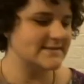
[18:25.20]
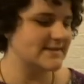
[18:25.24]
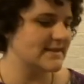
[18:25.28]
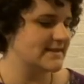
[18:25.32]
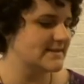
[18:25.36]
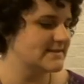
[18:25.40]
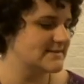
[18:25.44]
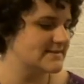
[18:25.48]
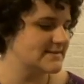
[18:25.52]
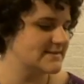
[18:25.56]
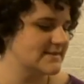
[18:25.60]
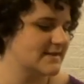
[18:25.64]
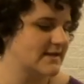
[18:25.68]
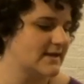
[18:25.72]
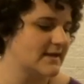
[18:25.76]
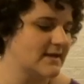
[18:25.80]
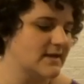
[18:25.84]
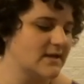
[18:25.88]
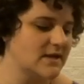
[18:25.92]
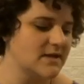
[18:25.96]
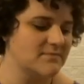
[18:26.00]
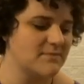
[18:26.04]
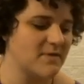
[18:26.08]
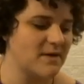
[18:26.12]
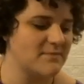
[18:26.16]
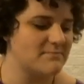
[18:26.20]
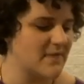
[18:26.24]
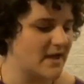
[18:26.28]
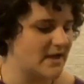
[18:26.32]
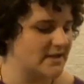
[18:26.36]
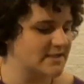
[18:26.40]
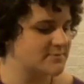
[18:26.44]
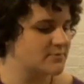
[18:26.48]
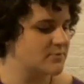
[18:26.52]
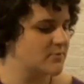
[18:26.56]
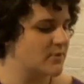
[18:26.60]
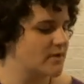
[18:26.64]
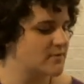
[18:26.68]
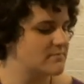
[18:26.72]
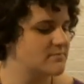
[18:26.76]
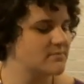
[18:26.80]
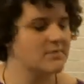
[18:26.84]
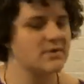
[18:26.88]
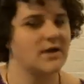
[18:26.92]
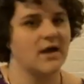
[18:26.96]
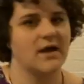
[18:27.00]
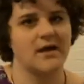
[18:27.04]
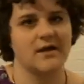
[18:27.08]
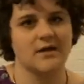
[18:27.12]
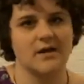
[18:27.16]
cents, and my match point
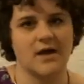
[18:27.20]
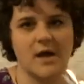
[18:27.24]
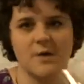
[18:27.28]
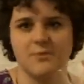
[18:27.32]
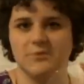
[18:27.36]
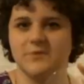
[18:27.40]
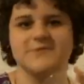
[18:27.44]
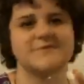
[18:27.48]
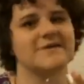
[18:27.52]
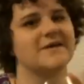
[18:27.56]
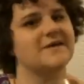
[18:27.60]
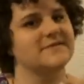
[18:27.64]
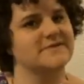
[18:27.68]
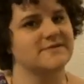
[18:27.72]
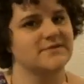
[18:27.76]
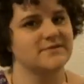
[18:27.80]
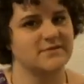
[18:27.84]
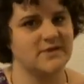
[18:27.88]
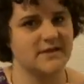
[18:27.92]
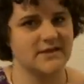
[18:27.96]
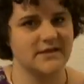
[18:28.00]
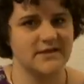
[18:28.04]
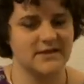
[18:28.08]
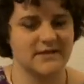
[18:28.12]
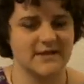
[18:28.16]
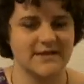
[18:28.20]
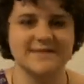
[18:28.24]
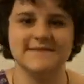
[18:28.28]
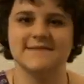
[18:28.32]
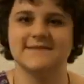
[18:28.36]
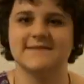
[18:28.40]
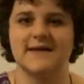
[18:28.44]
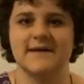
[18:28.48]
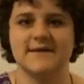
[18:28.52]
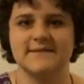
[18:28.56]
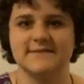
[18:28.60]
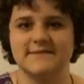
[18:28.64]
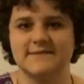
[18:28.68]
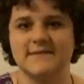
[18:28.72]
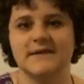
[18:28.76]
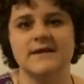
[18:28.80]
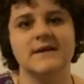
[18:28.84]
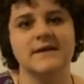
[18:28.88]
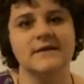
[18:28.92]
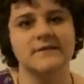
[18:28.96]
cup was also 99 cents.